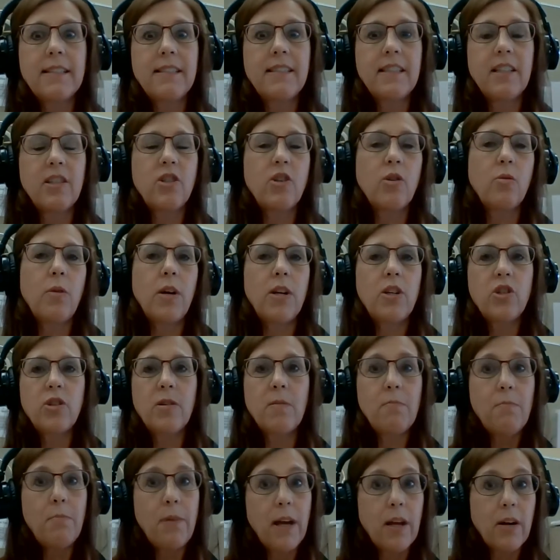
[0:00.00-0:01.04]

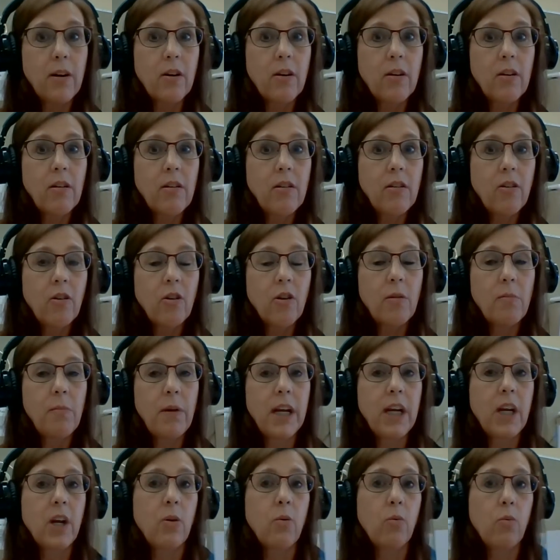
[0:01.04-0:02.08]
situation better or
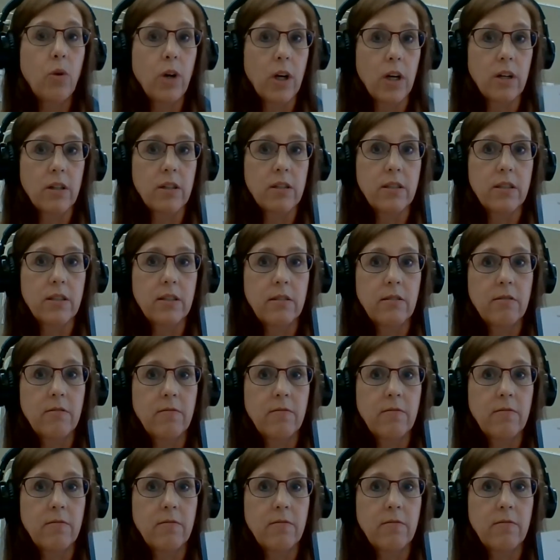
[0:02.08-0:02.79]
make it worse?